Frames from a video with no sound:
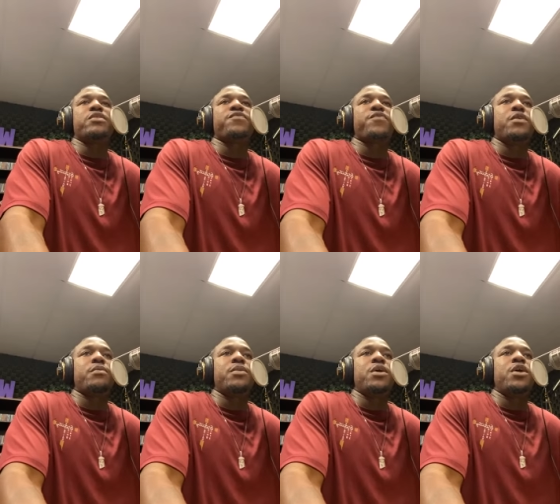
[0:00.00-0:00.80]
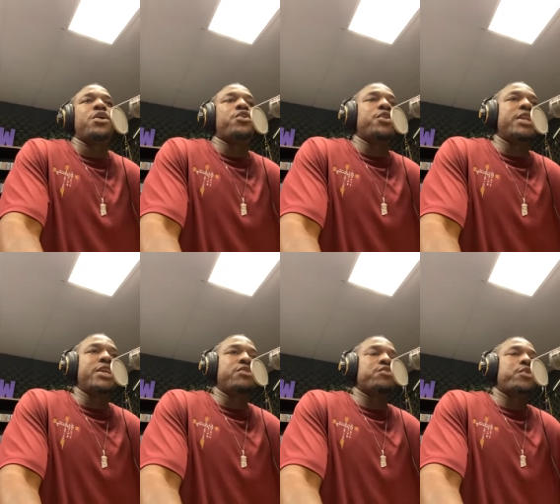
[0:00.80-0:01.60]
it's from your
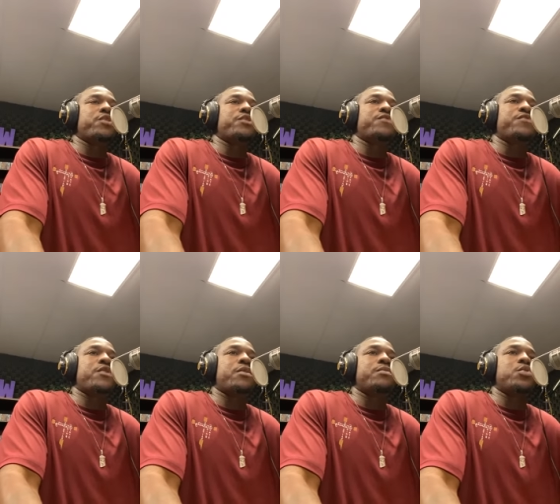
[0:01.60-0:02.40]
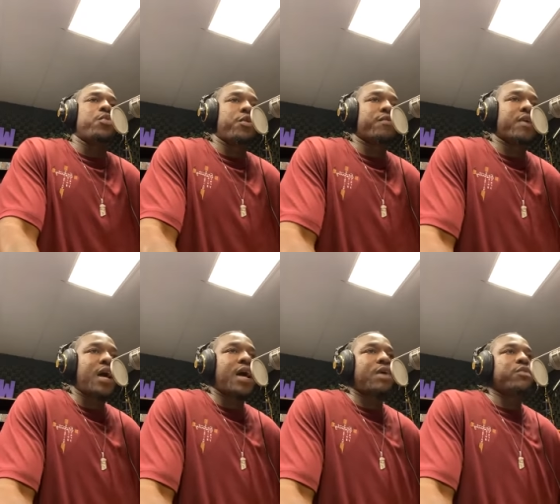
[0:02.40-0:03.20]
leader, whether it's from the Word of
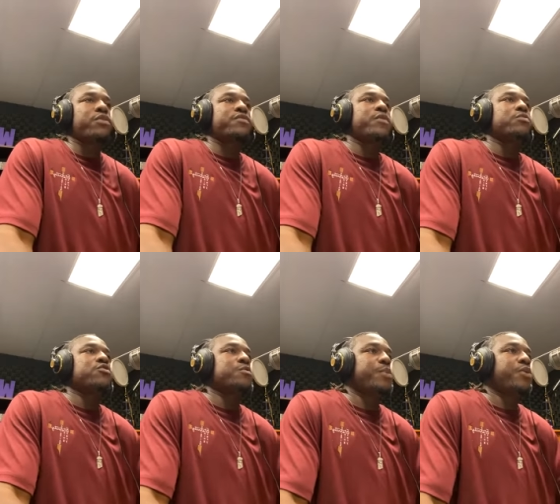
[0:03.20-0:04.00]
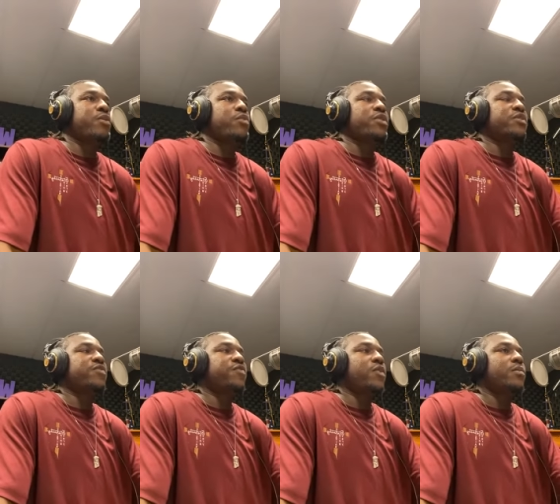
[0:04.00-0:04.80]
God, whether it's from the Spirit, whether
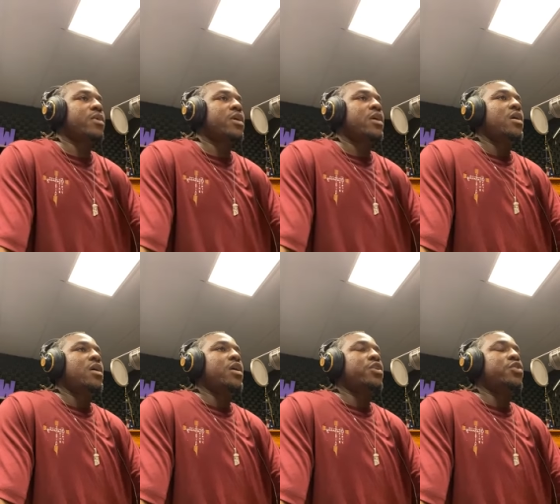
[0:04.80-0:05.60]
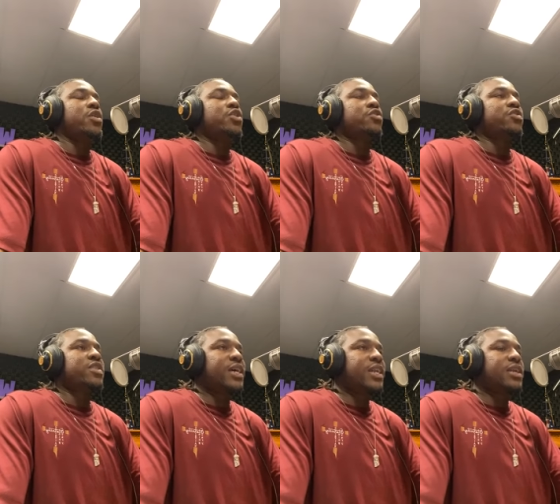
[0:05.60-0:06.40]
it's from uh, uh, your
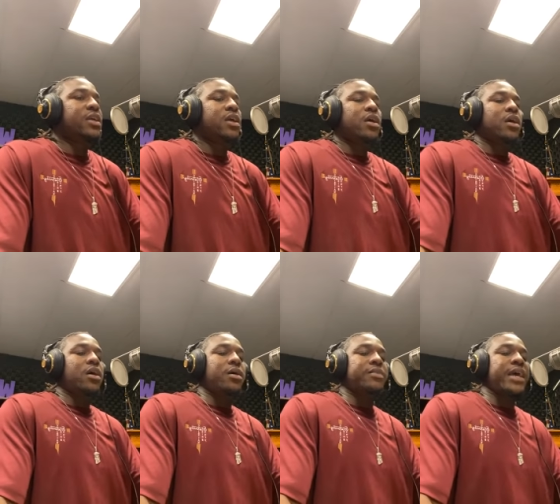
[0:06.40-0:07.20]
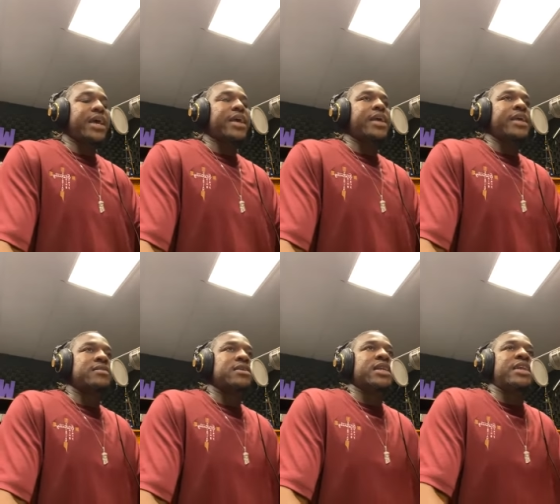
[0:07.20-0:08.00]
study, um, that
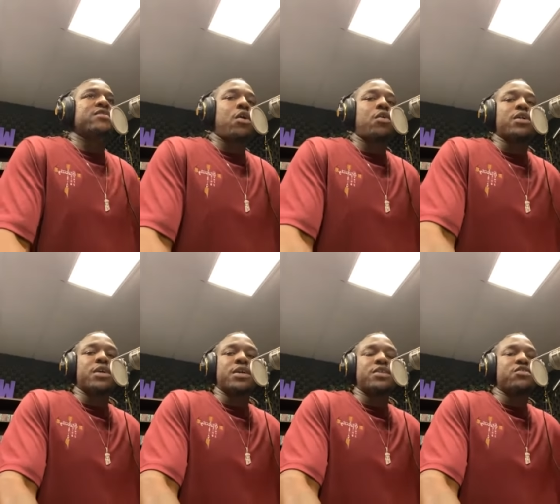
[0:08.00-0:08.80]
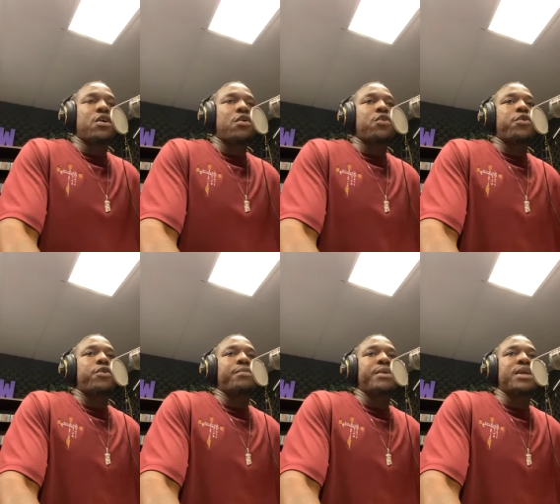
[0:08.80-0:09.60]
it's that it's all good. It's all
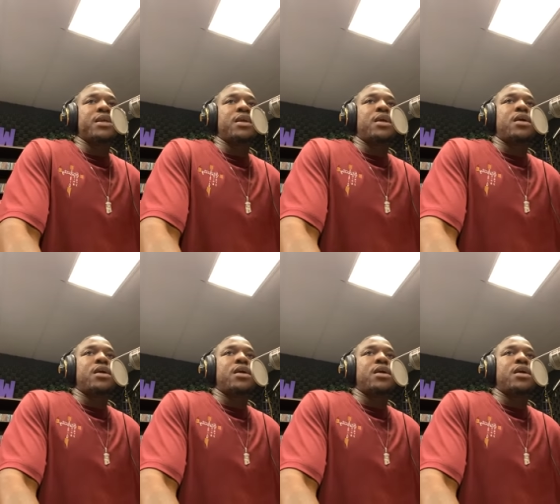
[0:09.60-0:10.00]
going to be